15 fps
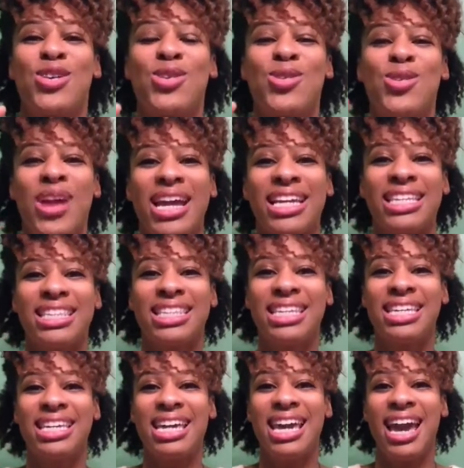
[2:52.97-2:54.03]

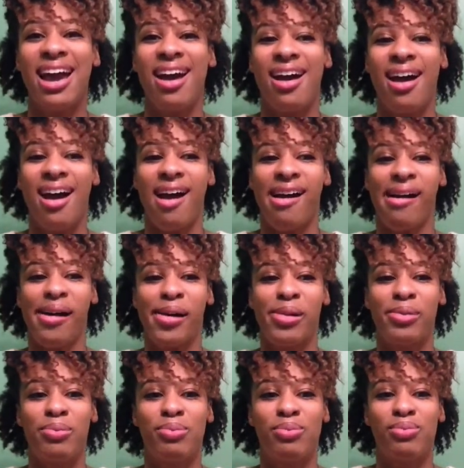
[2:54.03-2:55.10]
crazy
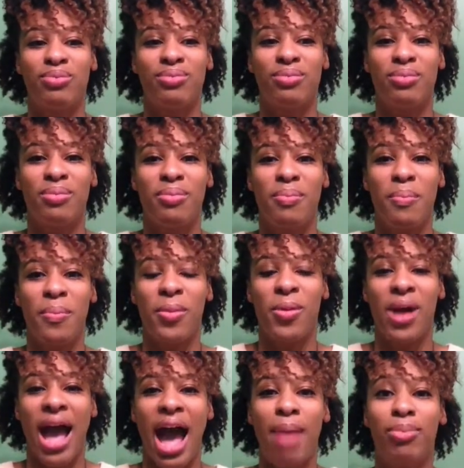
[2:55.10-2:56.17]
um,
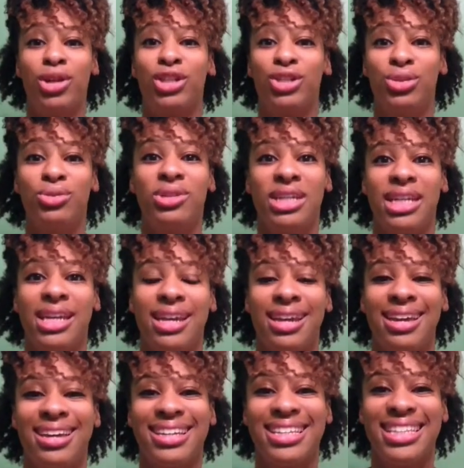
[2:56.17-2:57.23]

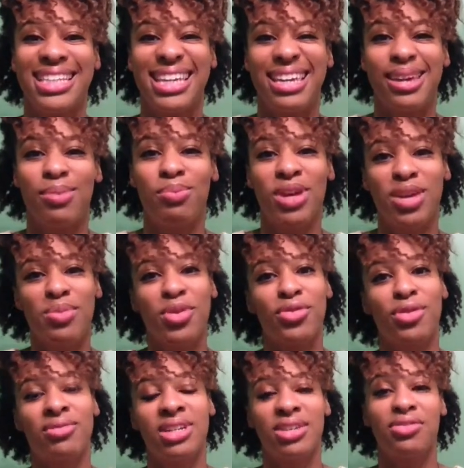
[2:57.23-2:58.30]
opportunity to get people
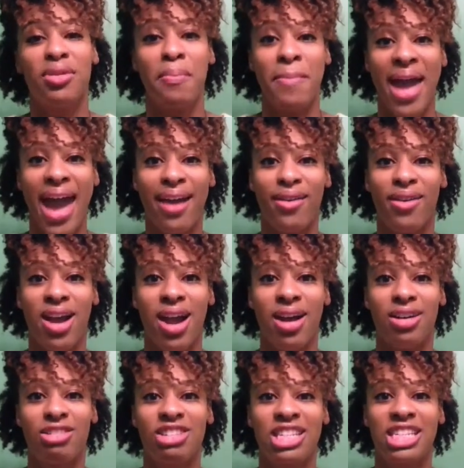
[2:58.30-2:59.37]
from different
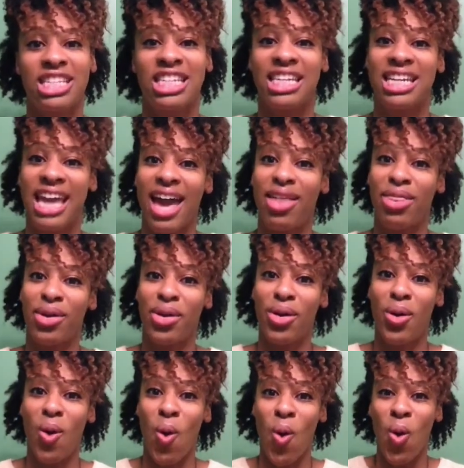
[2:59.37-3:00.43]
backgrounds
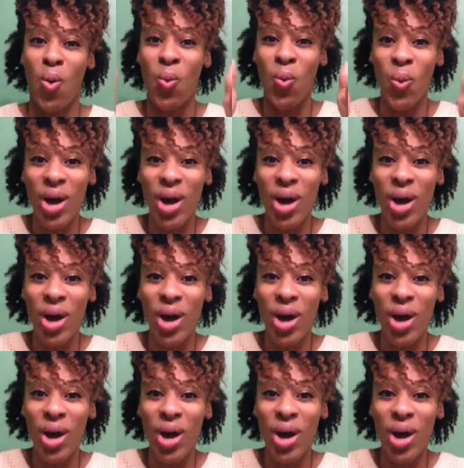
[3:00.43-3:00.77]
together on